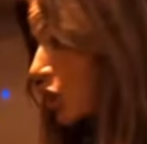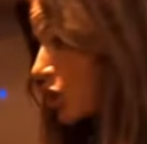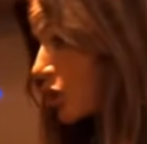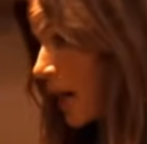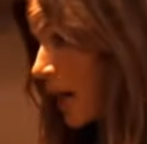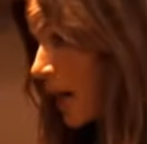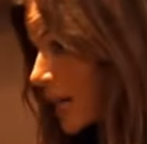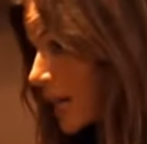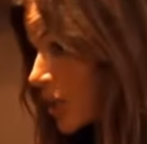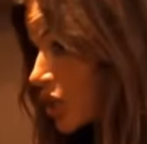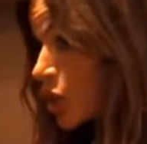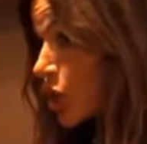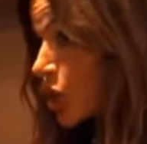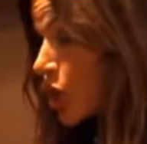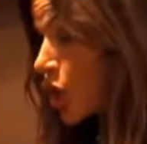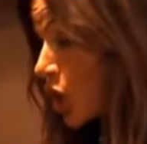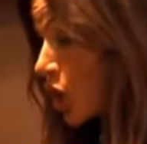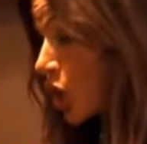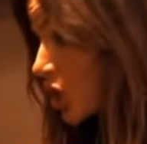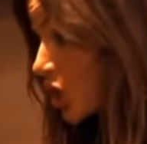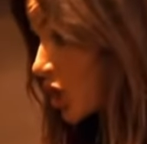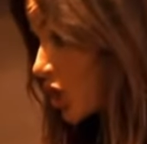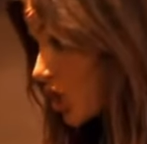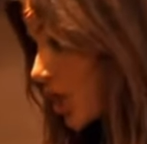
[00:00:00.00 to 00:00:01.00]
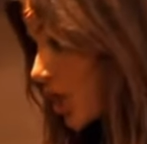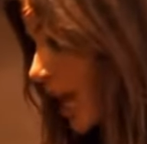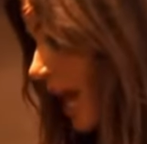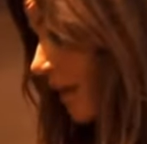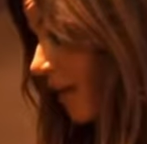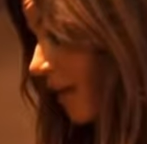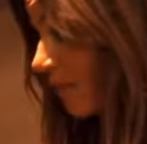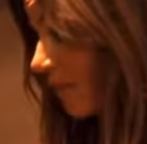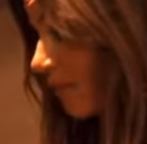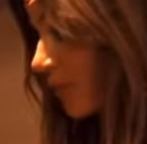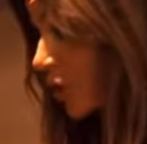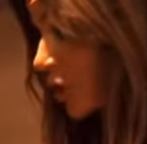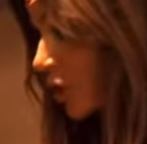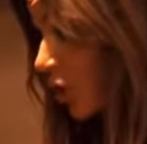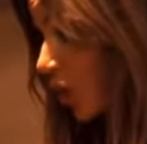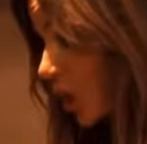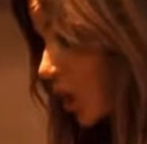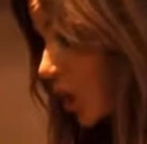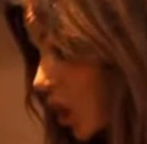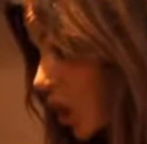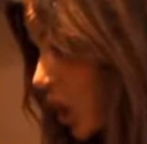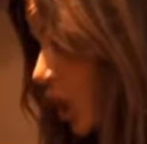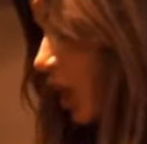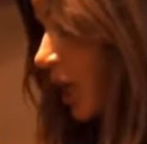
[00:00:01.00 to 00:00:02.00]
not a chef. You're a
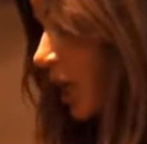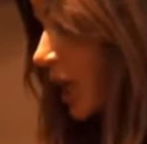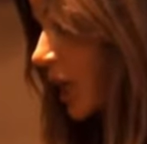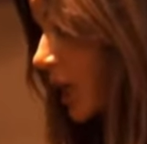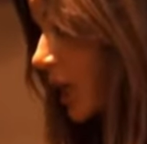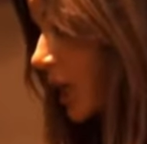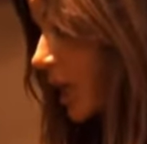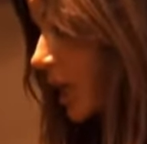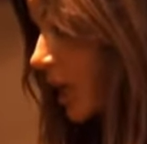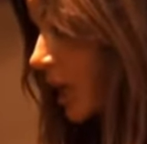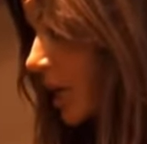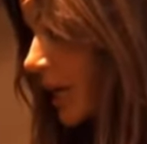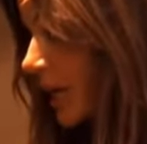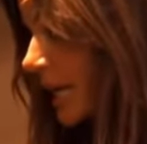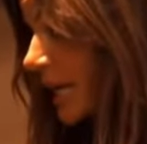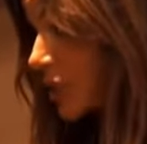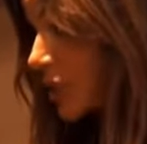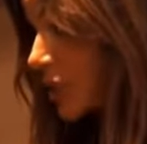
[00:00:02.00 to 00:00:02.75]
cook. It's